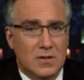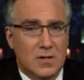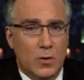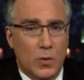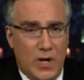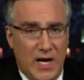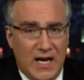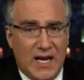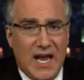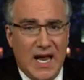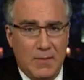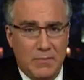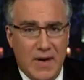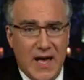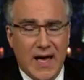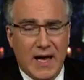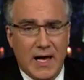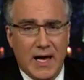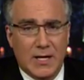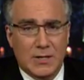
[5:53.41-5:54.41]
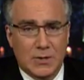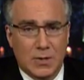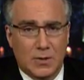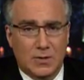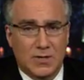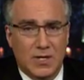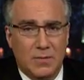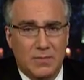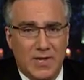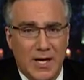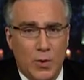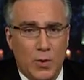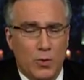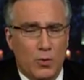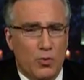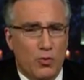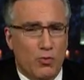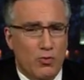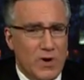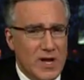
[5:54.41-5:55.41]
When I came back, I told him they
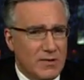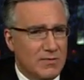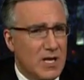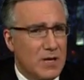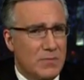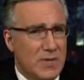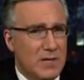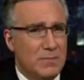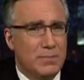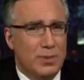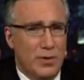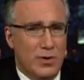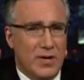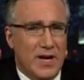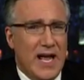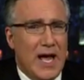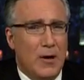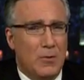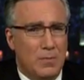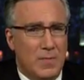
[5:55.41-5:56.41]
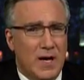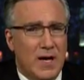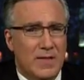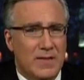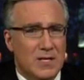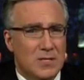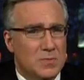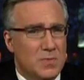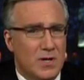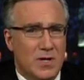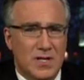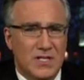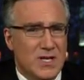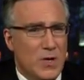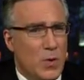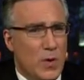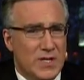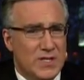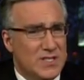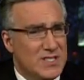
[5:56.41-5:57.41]
would really be put out by this because he
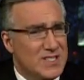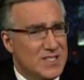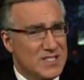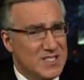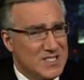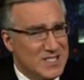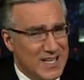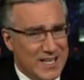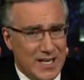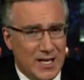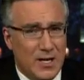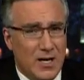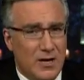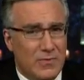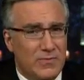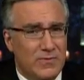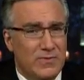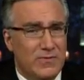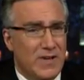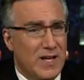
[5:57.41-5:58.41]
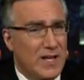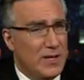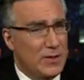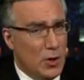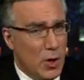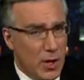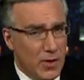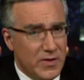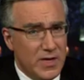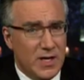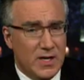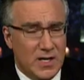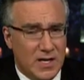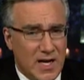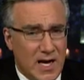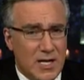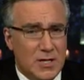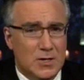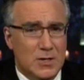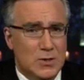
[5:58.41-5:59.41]
wasn't sick enough, and all the
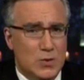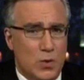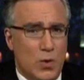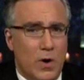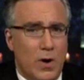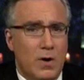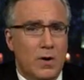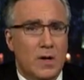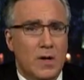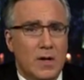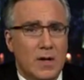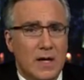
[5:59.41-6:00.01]
indications were